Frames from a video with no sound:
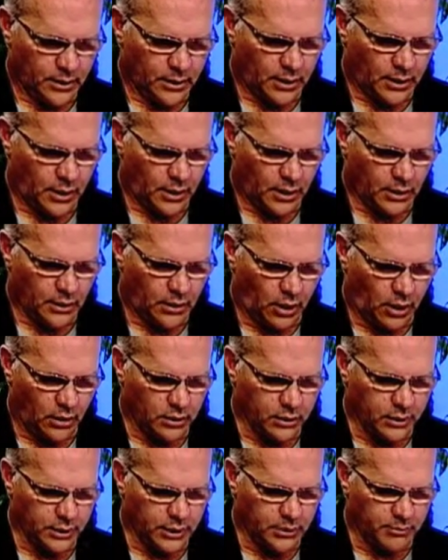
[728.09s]
uh,
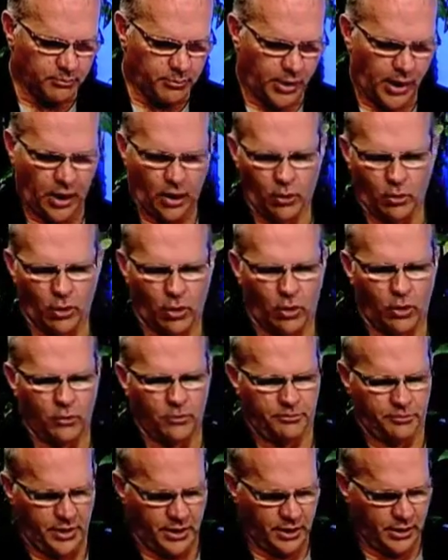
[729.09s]
Colleen
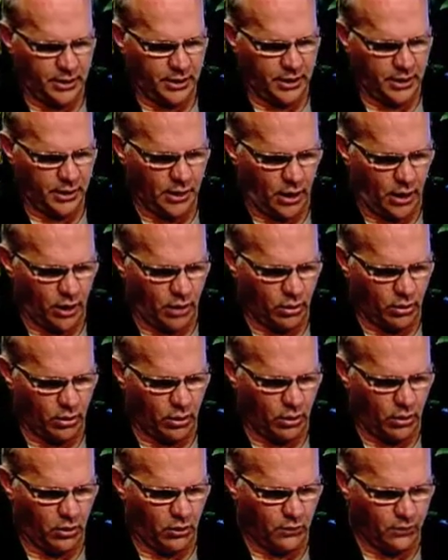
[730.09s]
Pero, P E R
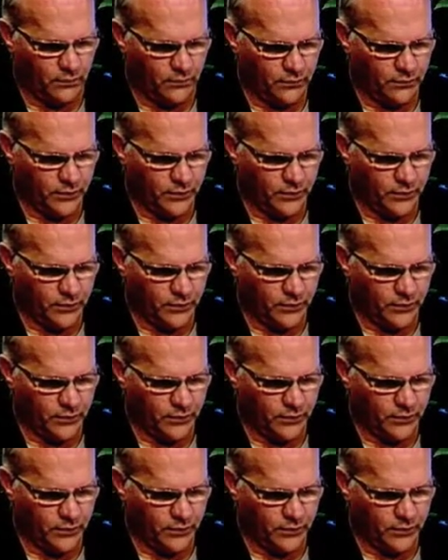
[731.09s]
O,